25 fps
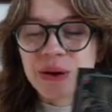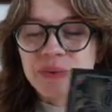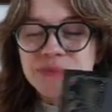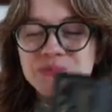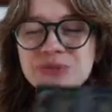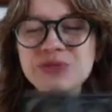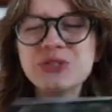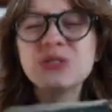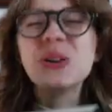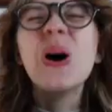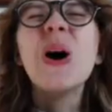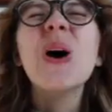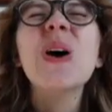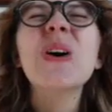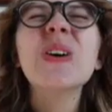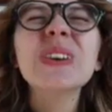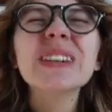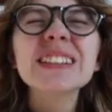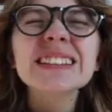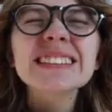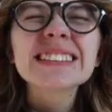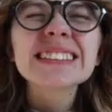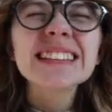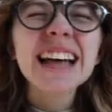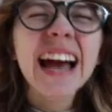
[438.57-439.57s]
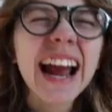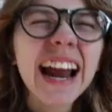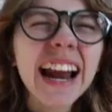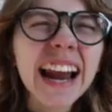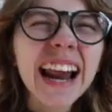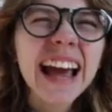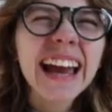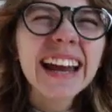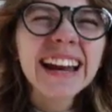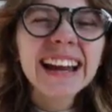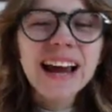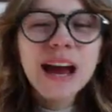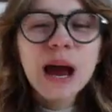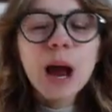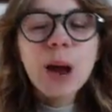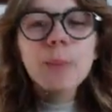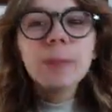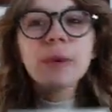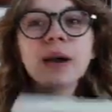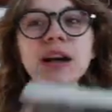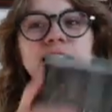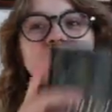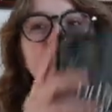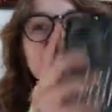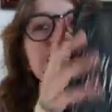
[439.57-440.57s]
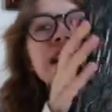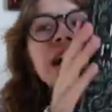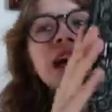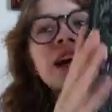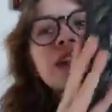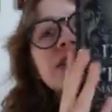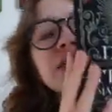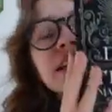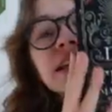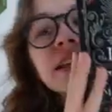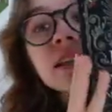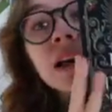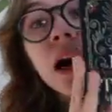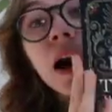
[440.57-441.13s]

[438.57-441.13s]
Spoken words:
I'm so excited because these